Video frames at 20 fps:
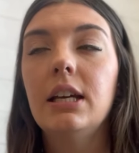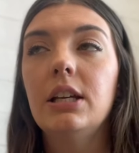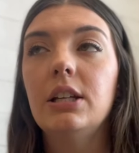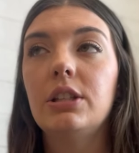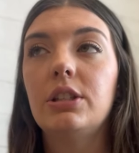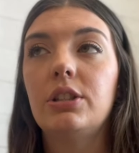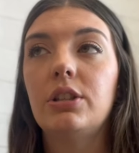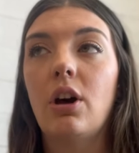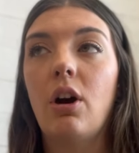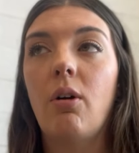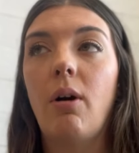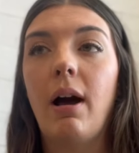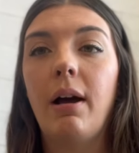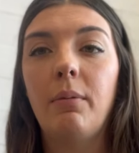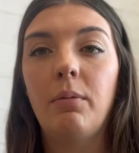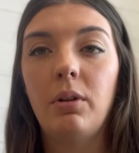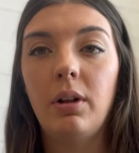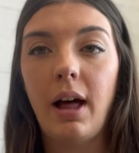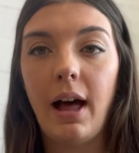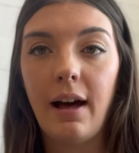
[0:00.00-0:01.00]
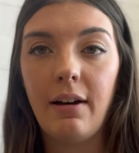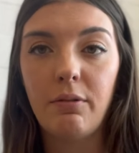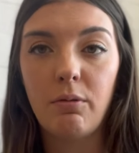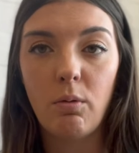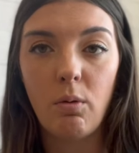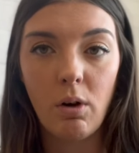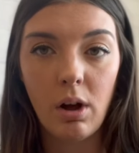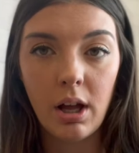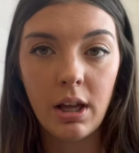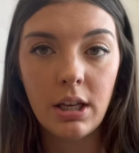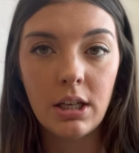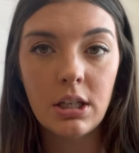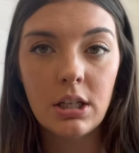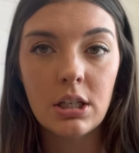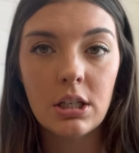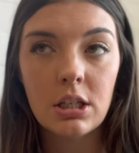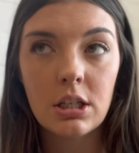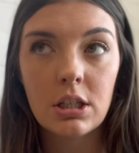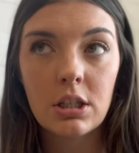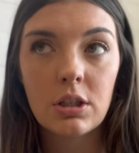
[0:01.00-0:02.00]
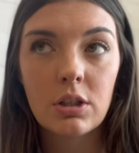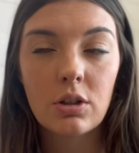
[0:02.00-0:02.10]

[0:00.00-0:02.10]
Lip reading: so I will have one